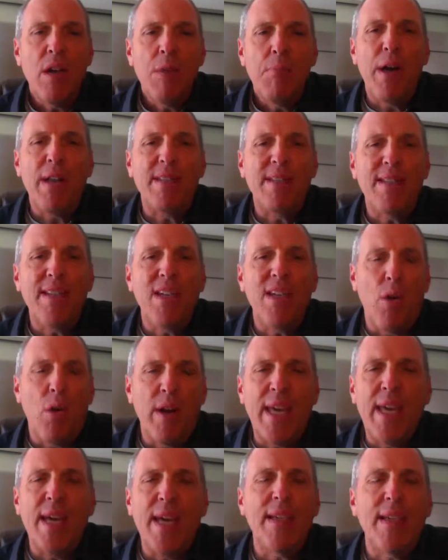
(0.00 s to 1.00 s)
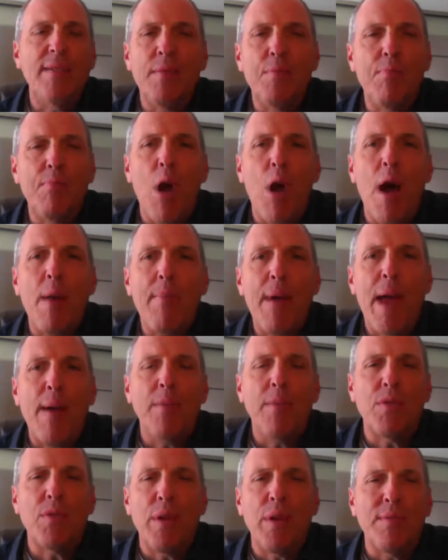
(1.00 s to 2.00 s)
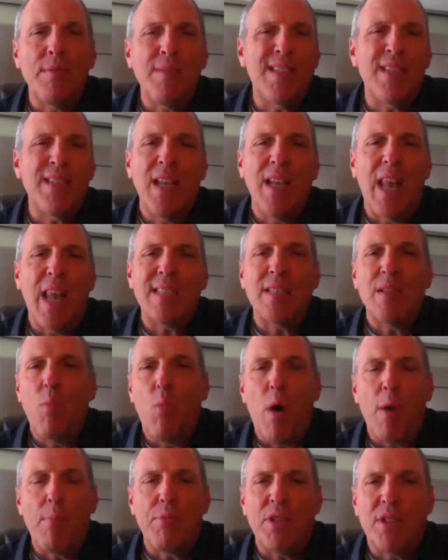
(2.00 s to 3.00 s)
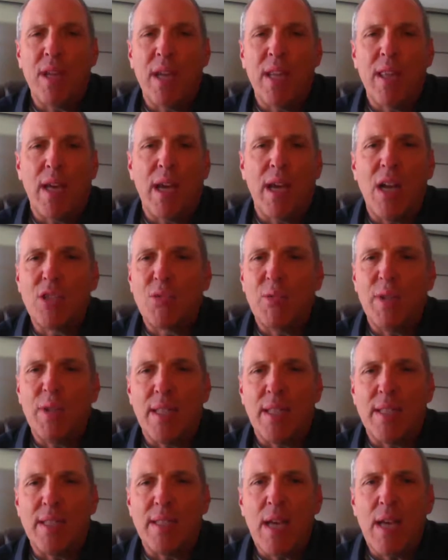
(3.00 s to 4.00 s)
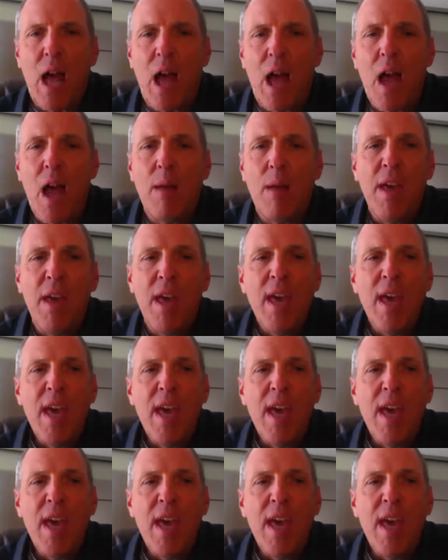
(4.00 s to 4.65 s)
But, again, broadband was in less than 1% of the country at the time,